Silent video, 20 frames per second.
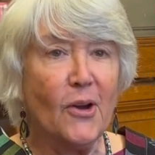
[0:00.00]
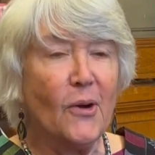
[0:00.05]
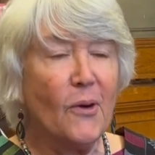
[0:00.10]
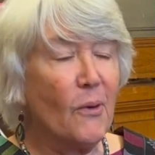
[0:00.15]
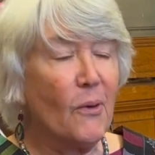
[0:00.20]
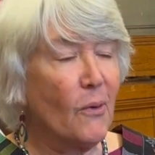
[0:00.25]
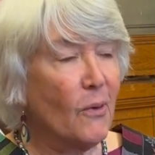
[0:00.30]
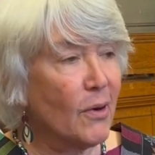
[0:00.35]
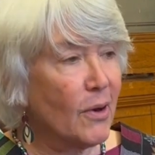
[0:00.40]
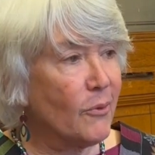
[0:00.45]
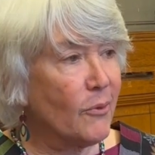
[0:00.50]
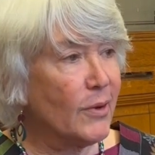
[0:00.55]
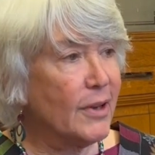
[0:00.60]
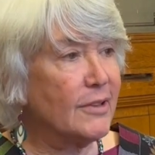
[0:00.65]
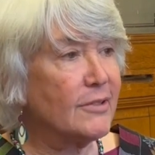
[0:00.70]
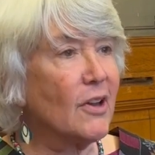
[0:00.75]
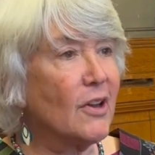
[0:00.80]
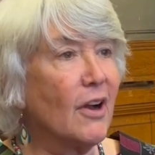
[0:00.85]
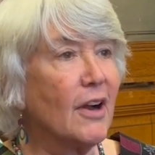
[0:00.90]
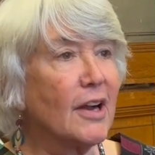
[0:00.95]
Or we
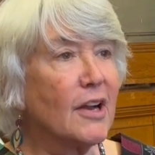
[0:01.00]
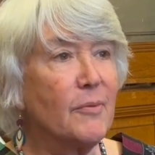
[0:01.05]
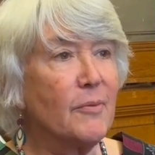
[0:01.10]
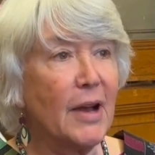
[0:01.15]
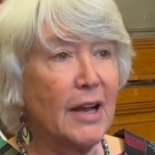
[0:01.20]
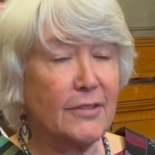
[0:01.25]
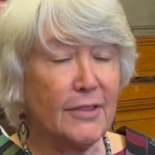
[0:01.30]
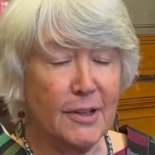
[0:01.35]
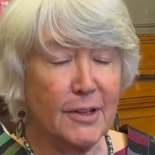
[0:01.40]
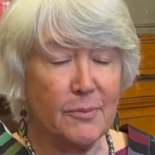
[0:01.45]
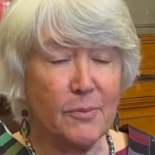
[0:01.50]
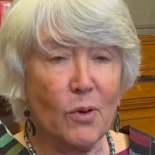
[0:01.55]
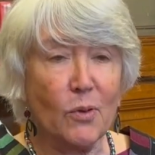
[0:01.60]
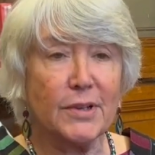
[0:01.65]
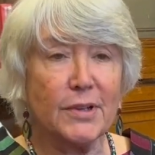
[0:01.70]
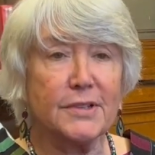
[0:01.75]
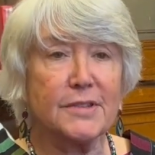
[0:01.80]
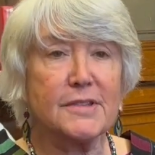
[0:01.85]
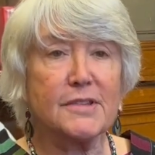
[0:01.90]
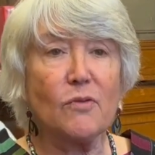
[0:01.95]
talk about the
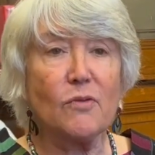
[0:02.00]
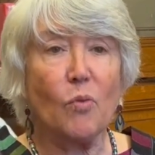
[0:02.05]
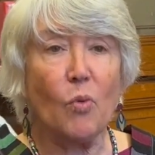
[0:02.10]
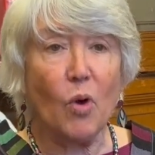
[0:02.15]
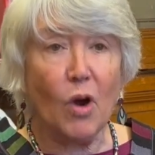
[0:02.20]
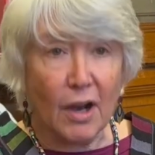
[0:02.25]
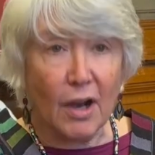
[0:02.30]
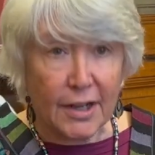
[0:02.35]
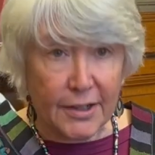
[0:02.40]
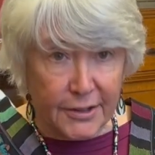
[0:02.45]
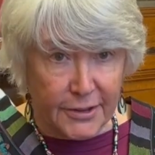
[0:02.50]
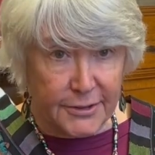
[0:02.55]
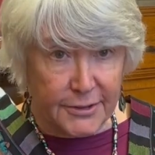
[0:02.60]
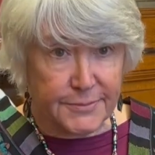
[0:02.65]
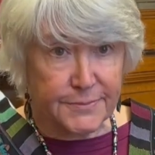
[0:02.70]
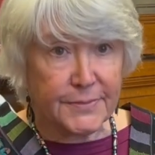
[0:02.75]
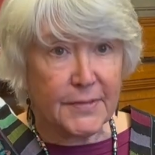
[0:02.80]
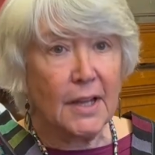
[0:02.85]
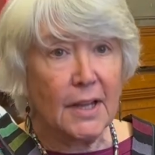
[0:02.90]
importance of water